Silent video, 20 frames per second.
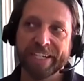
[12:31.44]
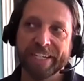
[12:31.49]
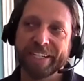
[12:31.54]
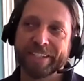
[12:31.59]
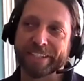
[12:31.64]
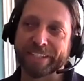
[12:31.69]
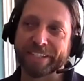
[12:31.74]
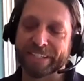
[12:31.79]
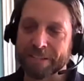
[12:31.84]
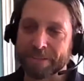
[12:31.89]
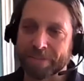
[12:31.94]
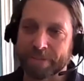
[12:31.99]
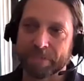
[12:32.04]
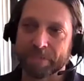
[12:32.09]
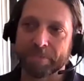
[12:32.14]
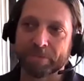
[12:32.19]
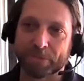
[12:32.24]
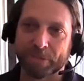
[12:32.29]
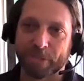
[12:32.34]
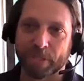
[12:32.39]
The key thing
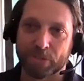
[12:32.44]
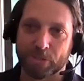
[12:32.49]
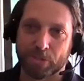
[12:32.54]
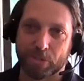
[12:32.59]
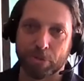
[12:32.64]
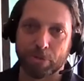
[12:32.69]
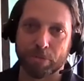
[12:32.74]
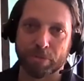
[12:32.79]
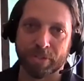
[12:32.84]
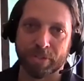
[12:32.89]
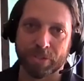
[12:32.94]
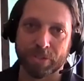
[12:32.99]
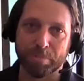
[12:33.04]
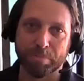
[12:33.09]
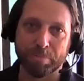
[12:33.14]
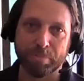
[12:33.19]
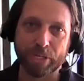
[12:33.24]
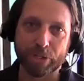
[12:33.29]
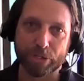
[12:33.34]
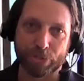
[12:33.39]
for us, though, is
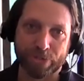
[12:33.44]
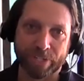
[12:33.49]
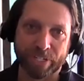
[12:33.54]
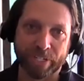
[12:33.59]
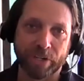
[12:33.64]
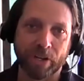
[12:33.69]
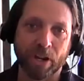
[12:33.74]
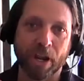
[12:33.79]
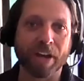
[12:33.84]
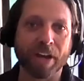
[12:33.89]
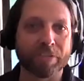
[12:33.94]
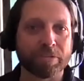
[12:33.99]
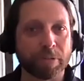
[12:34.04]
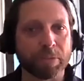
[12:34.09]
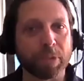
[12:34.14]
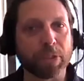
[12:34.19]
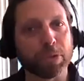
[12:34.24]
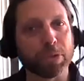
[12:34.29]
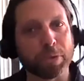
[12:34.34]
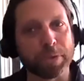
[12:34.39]
measuring not from
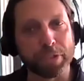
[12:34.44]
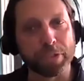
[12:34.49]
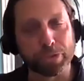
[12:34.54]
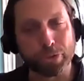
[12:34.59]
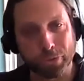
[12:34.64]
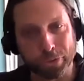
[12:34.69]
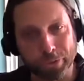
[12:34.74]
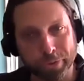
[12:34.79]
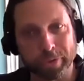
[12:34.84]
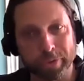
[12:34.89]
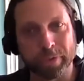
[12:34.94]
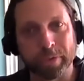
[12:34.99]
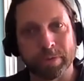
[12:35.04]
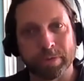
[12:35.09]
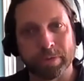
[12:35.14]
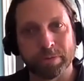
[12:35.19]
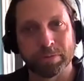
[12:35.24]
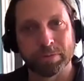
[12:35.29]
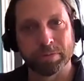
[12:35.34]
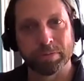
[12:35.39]
our own internal
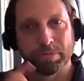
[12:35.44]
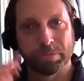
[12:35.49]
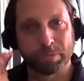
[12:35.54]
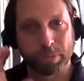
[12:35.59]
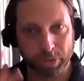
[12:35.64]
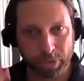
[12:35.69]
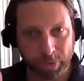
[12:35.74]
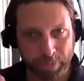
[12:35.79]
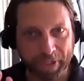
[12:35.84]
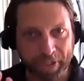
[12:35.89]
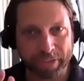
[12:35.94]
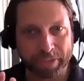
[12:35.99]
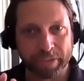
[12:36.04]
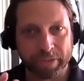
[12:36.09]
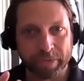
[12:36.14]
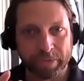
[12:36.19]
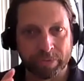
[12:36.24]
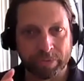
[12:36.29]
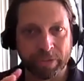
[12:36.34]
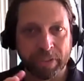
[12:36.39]

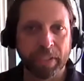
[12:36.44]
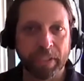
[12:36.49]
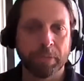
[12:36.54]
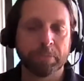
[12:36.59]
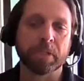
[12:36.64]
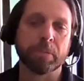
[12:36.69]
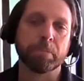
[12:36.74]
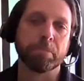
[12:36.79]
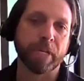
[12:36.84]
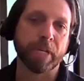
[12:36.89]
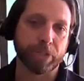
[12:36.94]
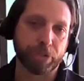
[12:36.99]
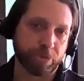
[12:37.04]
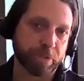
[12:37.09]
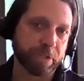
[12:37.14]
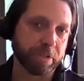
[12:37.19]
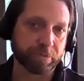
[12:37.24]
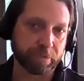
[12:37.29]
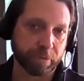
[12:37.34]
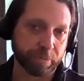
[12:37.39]
perspective, but
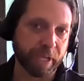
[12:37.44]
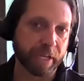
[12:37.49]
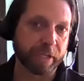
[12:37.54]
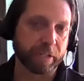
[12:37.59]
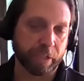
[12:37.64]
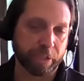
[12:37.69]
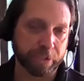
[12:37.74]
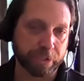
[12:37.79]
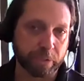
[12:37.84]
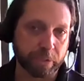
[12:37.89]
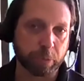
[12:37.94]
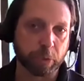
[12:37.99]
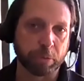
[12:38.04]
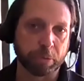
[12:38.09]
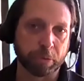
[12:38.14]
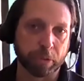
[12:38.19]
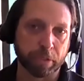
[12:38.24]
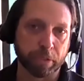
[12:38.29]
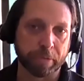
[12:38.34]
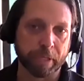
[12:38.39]
measuring from that customer
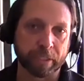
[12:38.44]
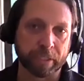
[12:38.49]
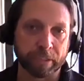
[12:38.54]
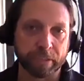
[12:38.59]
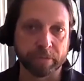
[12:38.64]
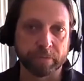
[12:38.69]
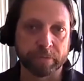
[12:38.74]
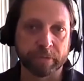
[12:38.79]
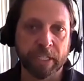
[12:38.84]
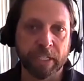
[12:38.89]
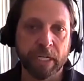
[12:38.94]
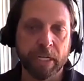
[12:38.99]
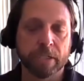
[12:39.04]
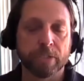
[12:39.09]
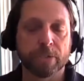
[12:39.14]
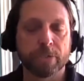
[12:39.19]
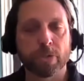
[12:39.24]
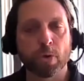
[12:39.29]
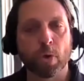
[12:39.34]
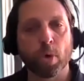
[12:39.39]
perspective.
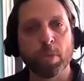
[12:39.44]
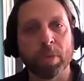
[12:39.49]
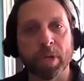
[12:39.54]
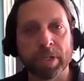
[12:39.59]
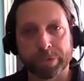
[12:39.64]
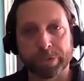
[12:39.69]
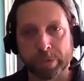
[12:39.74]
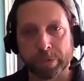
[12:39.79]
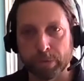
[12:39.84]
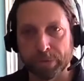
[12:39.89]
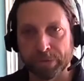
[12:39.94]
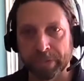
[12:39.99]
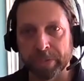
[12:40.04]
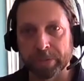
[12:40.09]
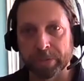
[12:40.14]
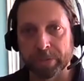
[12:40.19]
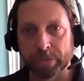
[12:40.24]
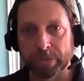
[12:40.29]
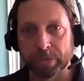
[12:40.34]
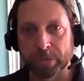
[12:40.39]
So much goes
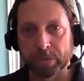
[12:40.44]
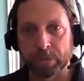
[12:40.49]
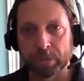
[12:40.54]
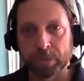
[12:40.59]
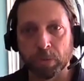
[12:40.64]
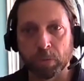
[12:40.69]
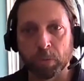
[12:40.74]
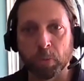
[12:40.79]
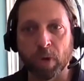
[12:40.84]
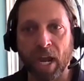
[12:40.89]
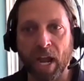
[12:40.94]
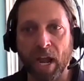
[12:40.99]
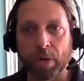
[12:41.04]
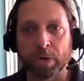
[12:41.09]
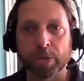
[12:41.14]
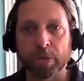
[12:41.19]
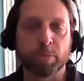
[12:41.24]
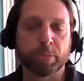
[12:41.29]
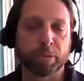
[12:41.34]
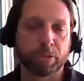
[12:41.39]
into how
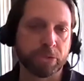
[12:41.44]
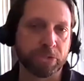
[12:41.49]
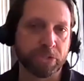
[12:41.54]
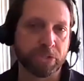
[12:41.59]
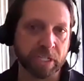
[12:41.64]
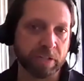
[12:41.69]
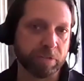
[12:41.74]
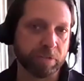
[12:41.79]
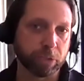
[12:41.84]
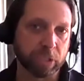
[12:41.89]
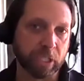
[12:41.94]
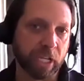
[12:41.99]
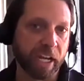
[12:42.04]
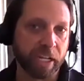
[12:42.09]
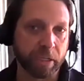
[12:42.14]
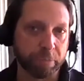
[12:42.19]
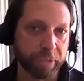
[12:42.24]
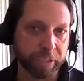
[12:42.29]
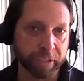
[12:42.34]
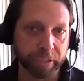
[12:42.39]
you perceive
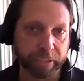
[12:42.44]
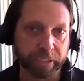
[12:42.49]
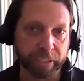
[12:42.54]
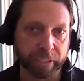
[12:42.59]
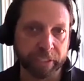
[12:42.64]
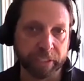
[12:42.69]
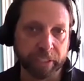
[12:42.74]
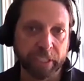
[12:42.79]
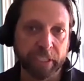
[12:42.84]
reliability.